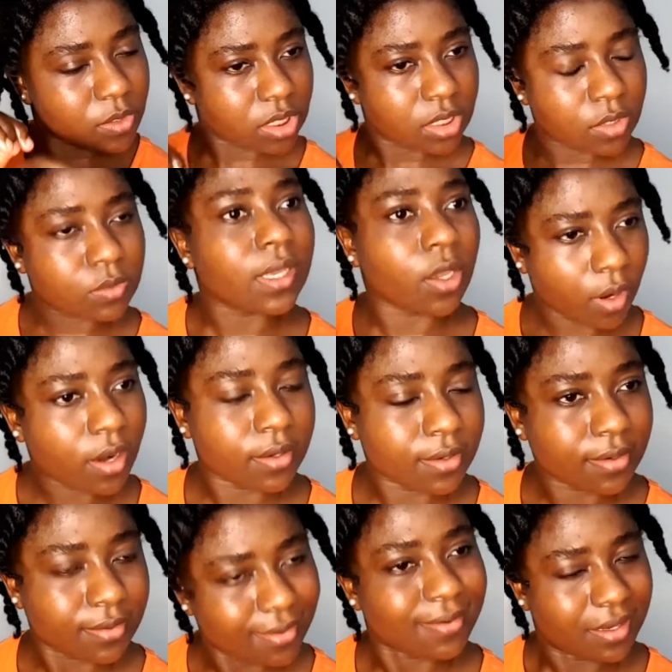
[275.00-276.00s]
it sit
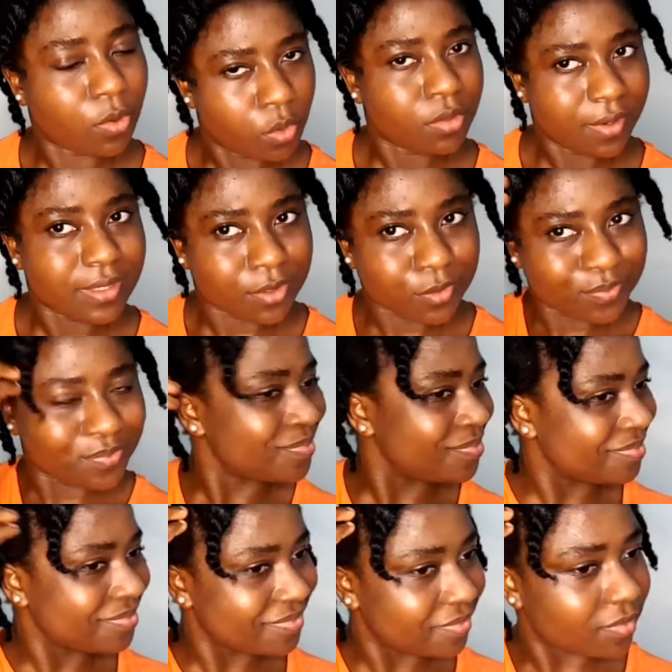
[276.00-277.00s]
so
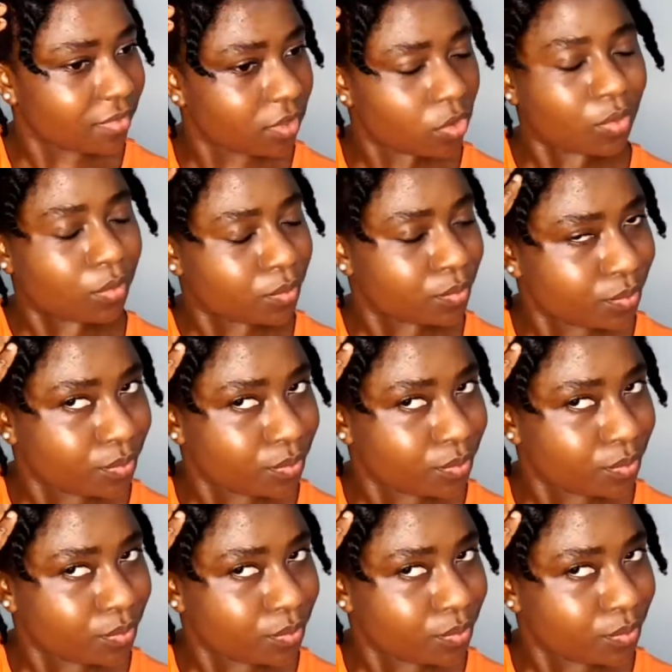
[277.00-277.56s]
well on your